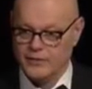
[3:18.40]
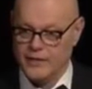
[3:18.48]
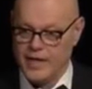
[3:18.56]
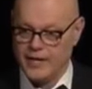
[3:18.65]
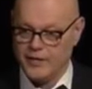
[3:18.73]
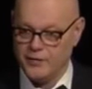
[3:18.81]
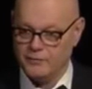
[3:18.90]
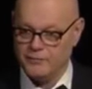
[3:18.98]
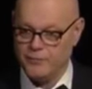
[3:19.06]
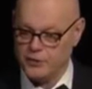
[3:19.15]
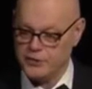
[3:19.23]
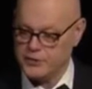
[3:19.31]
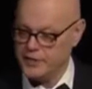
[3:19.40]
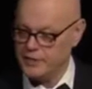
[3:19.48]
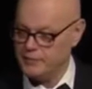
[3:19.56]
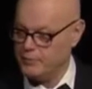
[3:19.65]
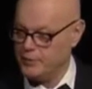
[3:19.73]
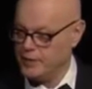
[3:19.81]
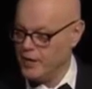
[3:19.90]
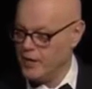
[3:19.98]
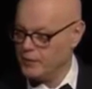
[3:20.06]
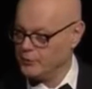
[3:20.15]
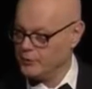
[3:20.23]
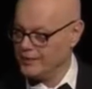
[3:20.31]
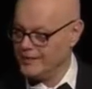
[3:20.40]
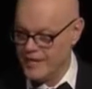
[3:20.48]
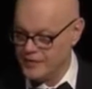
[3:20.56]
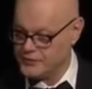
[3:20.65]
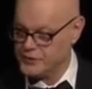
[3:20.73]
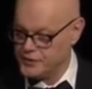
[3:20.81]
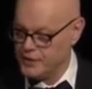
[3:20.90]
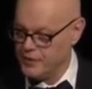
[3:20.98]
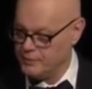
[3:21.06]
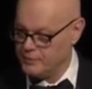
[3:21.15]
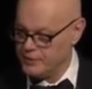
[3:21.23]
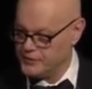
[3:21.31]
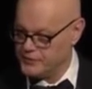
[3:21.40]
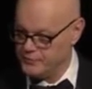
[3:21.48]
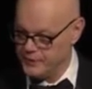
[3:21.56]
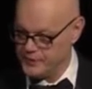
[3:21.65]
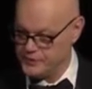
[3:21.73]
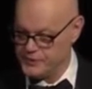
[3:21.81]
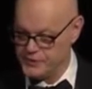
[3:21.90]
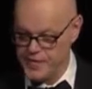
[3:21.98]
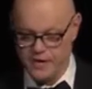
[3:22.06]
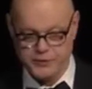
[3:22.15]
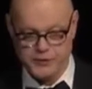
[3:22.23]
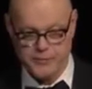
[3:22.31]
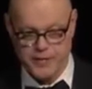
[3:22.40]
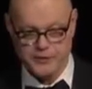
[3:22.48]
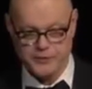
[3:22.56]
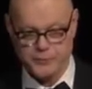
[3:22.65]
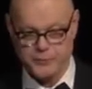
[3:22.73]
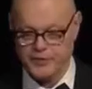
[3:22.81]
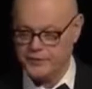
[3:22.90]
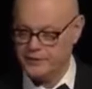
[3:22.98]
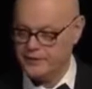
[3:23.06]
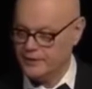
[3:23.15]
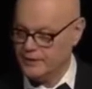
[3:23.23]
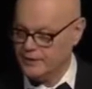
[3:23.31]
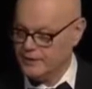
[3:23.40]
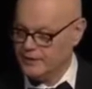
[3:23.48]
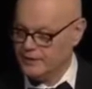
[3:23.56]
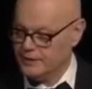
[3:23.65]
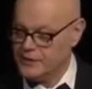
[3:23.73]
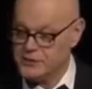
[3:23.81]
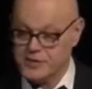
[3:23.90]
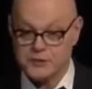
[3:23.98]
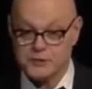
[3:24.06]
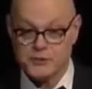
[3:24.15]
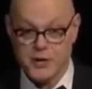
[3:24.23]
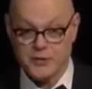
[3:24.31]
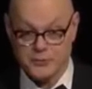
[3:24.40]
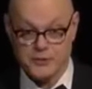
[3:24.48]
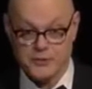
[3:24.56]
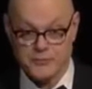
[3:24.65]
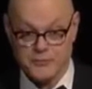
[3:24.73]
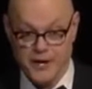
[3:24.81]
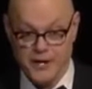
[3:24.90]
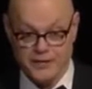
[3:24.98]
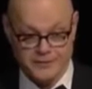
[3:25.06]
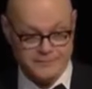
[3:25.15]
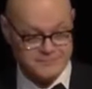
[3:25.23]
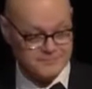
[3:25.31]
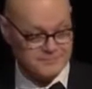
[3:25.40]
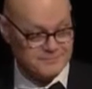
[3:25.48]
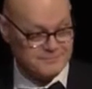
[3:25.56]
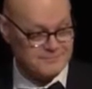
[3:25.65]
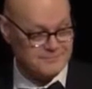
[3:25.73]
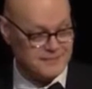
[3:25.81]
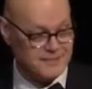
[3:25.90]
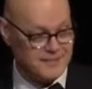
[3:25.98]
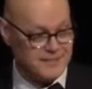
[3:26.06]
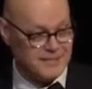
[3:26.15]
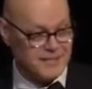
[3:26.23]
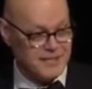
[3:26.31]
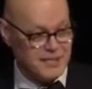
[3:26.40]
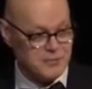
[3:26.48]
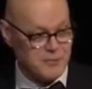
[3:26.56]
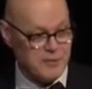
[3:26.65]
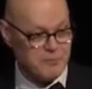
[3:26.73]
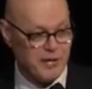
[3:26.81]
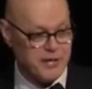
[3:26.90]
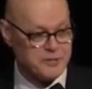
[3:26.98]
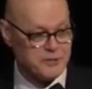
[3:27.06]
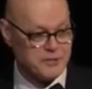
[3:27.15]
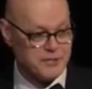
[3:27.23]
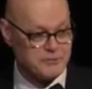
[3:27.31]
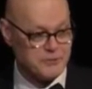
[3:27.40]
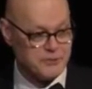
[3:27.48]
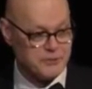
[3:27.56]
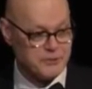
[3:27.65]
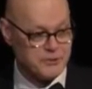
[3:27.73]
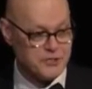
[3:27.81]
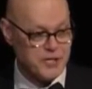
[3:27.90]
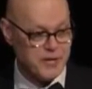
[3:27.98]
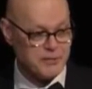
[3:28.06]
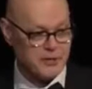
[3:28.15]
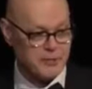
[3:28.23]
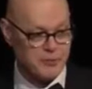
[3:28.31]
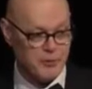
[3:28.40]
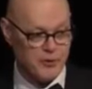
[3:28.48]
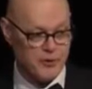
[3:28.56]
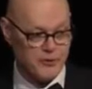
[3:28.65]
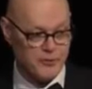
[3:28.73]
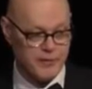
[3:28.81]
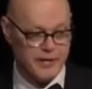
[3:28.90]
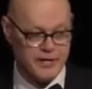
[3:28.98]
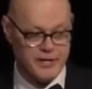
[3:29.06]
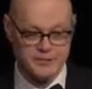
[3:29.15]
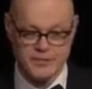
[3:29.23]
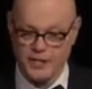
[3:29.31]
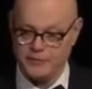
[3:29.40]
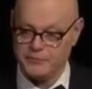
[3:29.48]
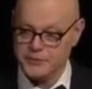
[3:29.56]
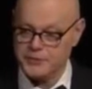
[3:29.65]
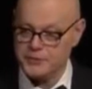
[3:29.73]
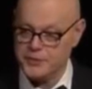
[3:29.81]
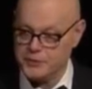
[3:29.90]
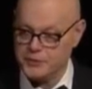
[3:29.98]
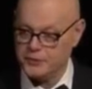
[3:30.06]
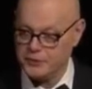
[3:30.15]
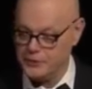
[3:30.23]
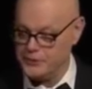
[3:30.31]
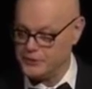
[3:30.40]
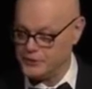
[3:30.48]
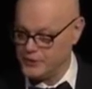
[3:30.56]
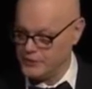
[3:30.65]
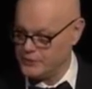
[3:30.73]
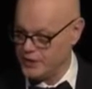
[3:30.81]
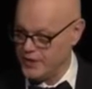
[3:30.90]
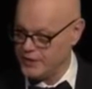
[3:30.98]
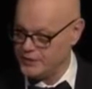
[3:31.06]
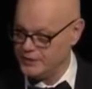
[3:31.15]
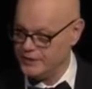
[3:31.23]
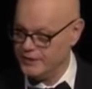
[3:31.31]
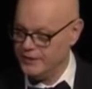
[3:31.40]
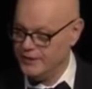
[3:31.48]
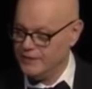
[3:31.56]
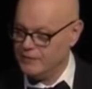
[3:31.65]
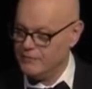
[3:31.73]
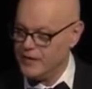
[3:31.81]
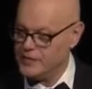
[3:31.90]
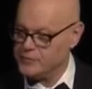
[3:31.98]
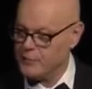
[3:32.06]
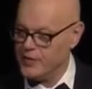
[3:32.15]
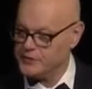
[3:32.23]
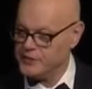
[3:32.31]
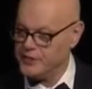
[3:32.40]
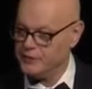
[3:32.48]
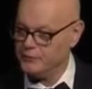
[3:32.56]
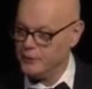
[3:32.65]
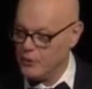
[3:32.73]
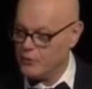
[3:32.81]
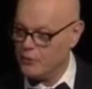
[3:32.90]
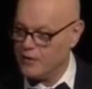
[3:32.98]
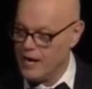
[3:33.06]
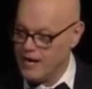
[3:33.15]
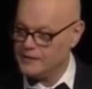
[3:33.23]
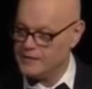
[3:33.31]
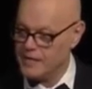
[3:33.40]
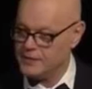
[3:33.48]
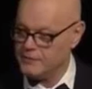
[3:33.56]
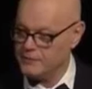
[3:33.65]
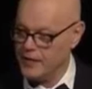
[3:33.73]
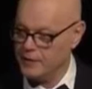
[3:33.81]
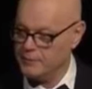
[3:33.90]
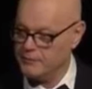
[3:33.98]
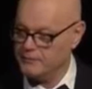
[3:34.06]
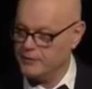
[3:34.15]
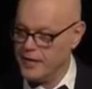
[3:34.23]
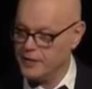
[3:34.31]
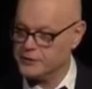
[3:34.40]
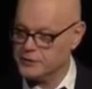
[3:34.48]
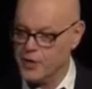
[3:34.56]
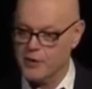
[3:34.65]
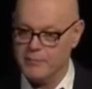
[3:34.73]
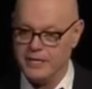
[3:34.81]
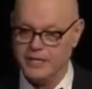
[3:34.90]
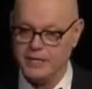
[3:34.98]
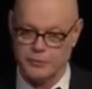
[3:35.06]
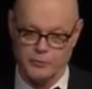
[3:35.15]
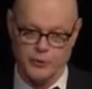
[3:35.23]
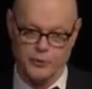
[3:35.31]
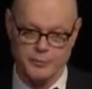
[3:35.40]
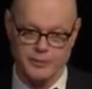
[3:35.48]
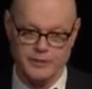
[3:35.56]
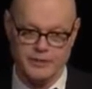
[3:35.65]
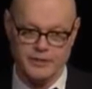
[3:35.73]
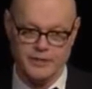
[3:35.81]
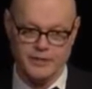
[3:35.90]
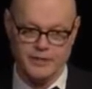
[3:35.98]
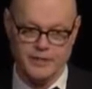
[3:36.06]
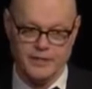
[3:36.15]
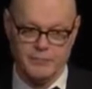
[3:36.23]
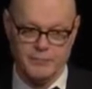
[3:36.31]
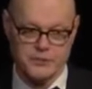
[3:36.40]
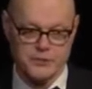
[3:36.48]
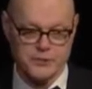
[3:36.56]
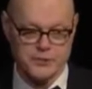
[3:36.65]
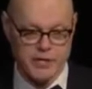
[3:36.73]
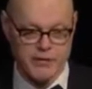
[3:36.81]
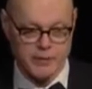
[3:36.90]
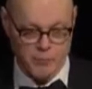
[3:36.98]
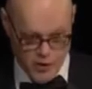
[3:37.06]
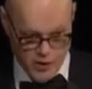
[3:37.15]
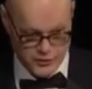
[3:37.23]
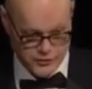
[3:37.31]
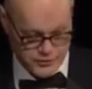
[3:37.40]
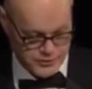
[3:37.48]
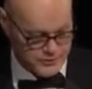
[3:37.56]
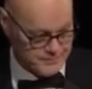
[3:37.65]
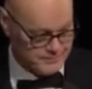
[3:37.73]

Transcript: that unfortunate but utterly necessary piece of business now dispensed with, let's get started with the fun. It's my pleasure to introduce the chairman of the board of the Radio Television Digital News Association, vice president of local content development for Nexstar Media Group, Mr. Jerry Walsh.